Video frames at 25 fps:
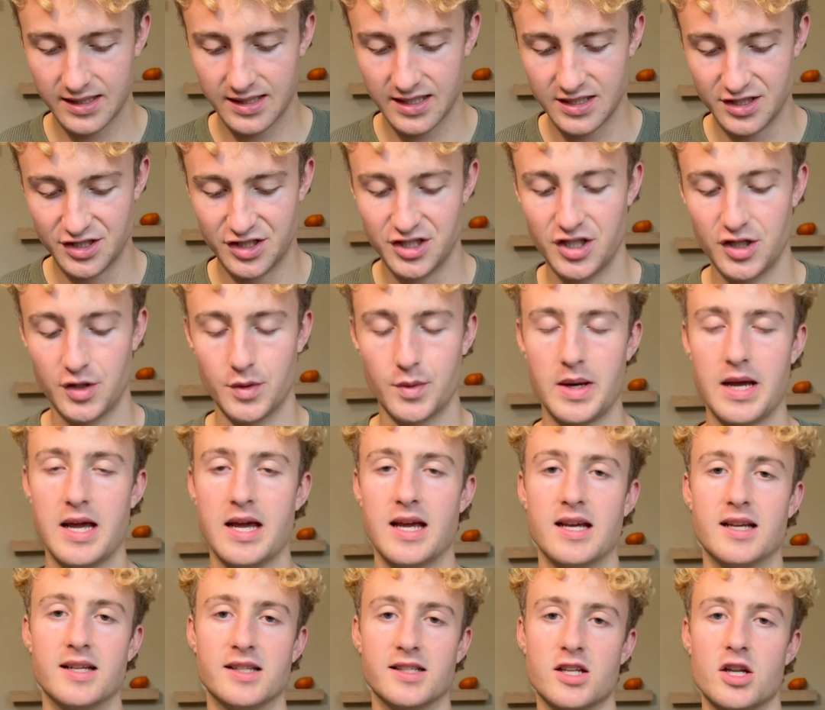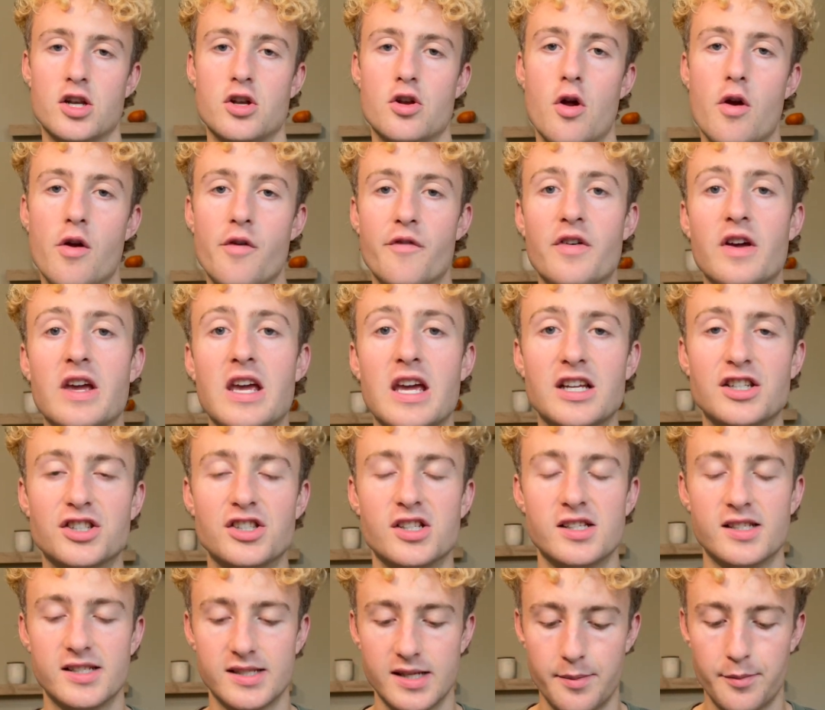can do is
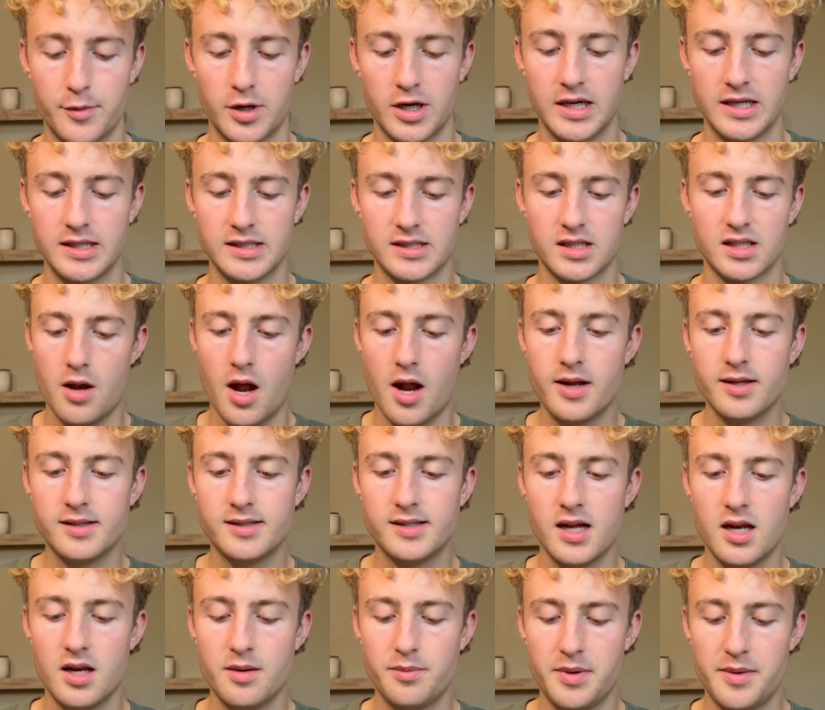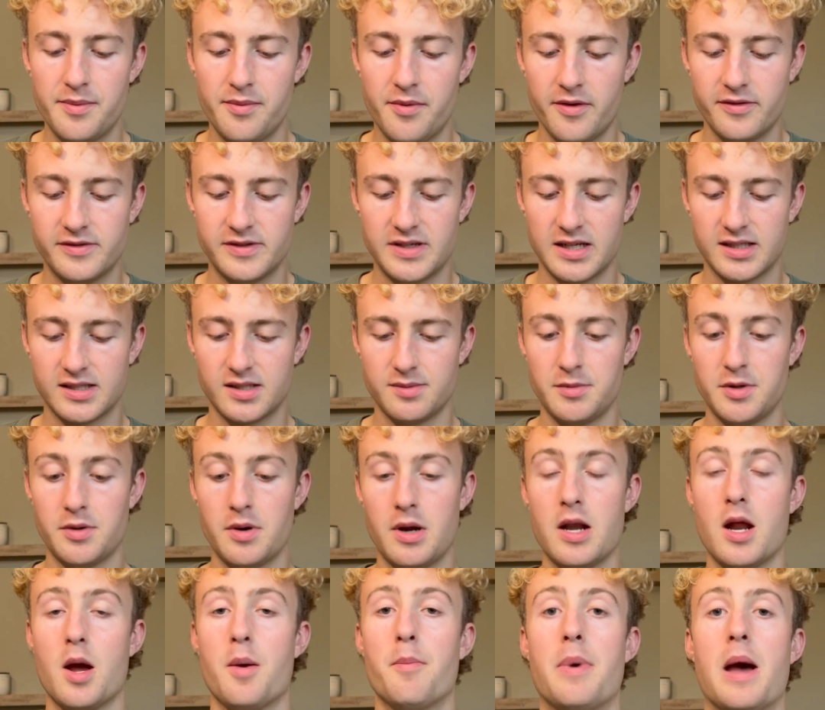notification summaries. Not a ton of people have texted me right
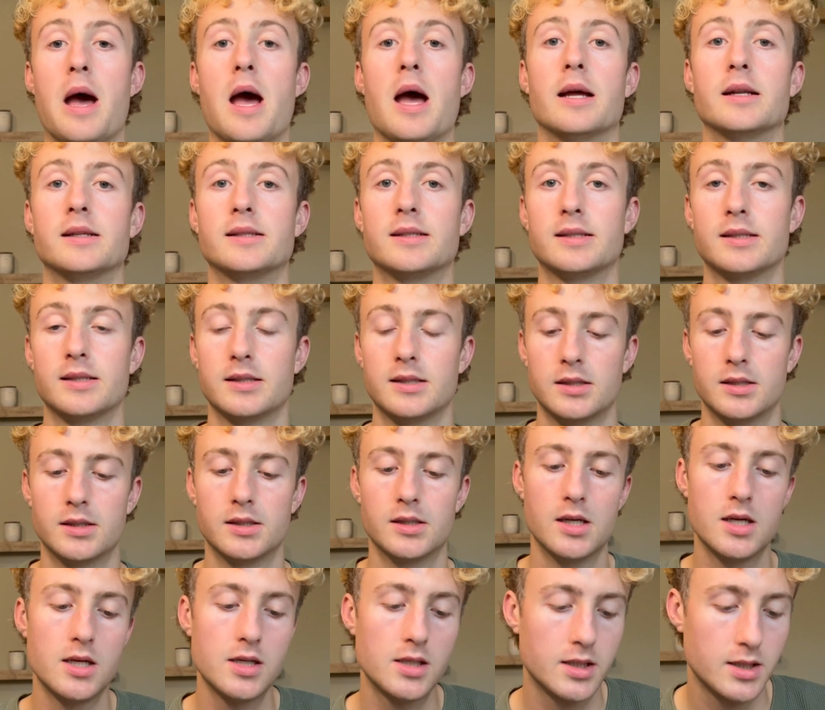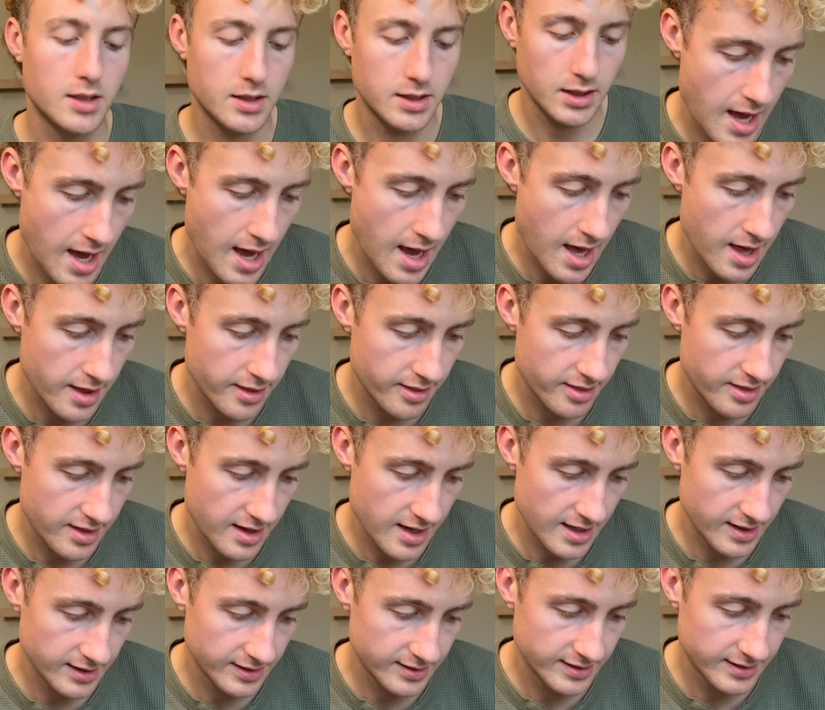now, but look at
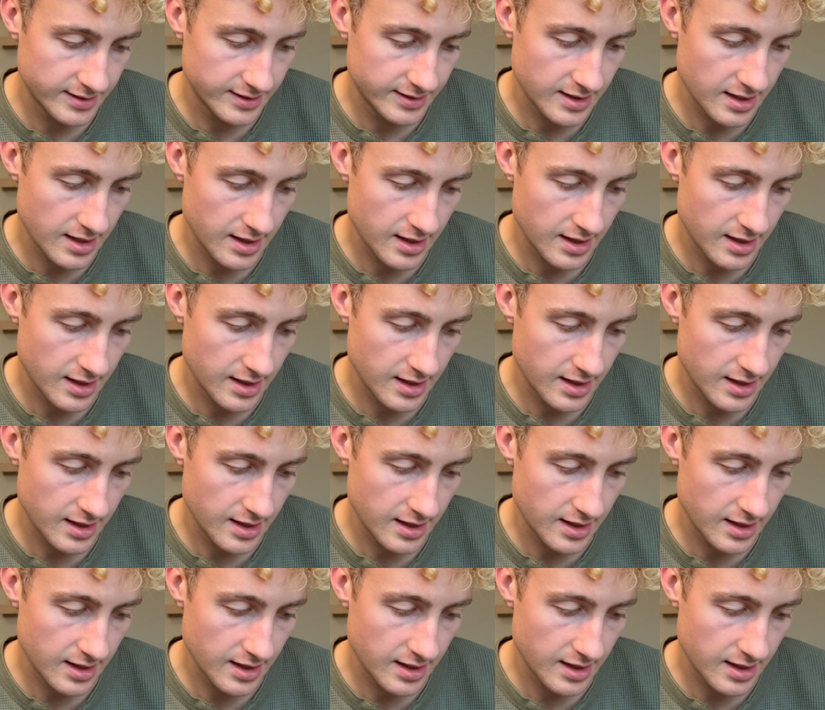this